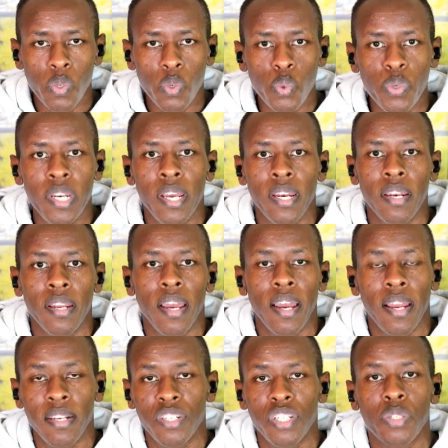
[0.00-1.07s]
Sweden,
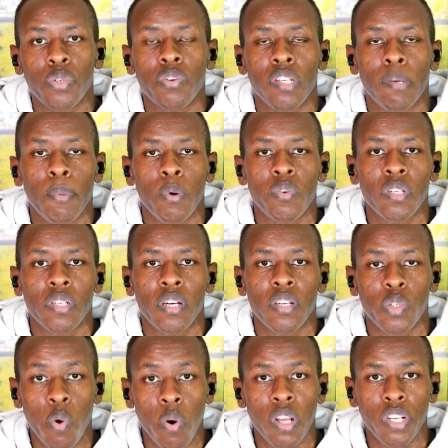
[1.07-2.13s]
and she talked about
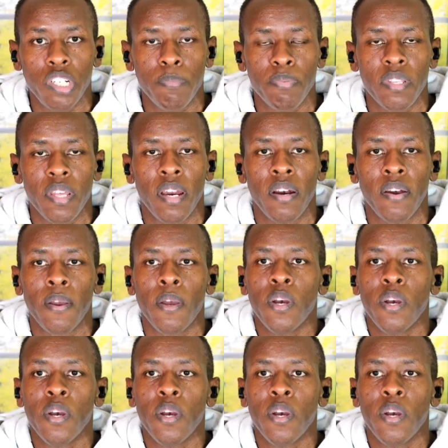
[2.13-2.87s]
scholarships there.